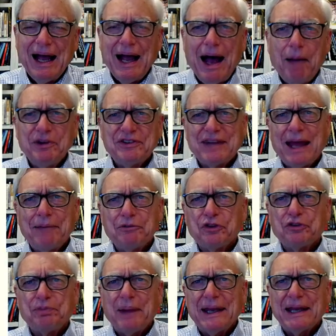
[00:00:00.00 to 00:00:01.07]
How much time they're
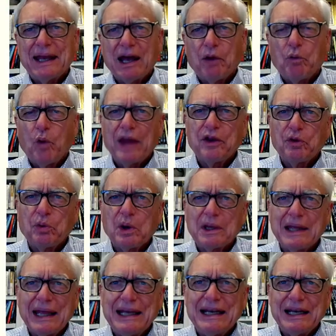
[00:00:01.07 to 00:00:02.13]
spending on
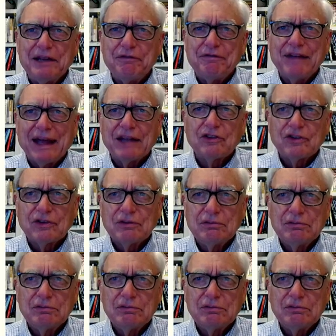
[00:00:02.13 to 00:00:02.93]
weather-related events.